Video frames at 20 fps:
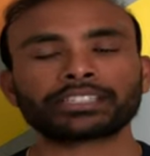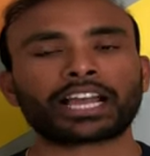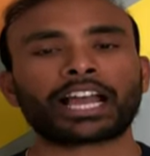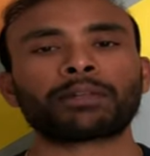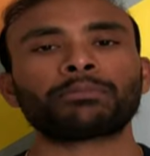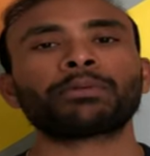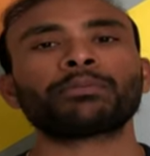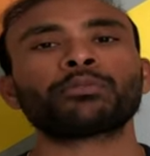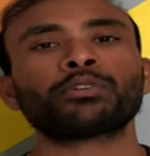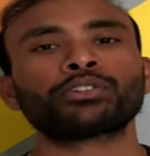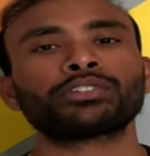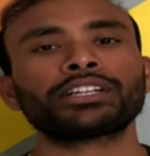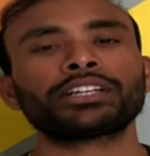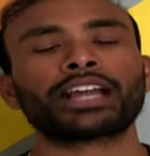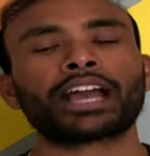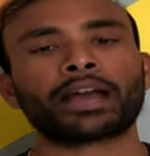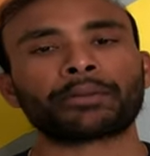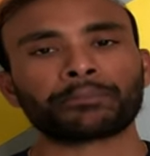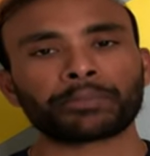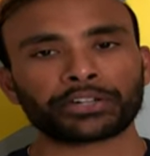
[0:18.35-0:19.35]
I'll be more than
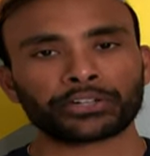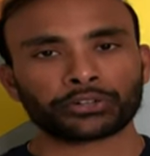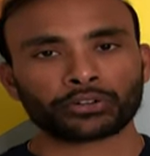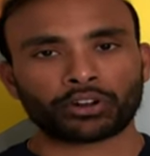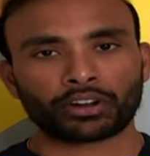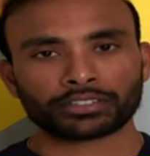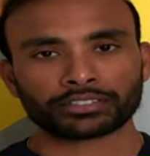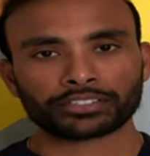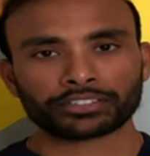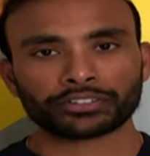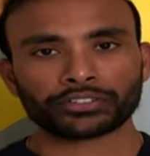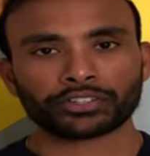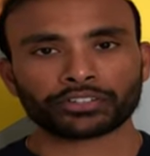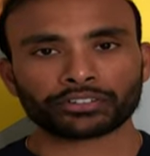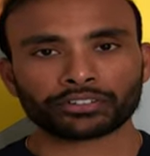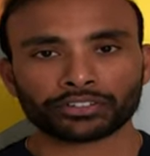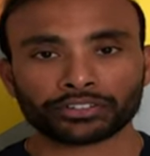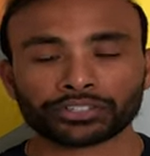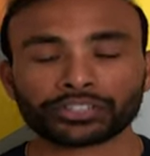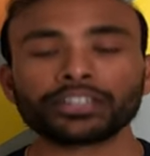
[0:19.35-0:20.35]
happy to answer your
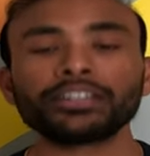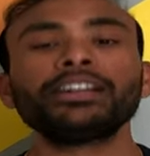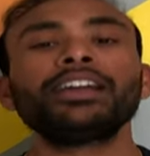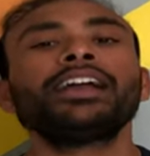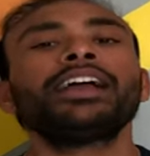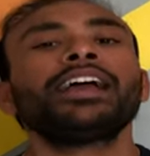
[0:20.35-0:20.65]
question.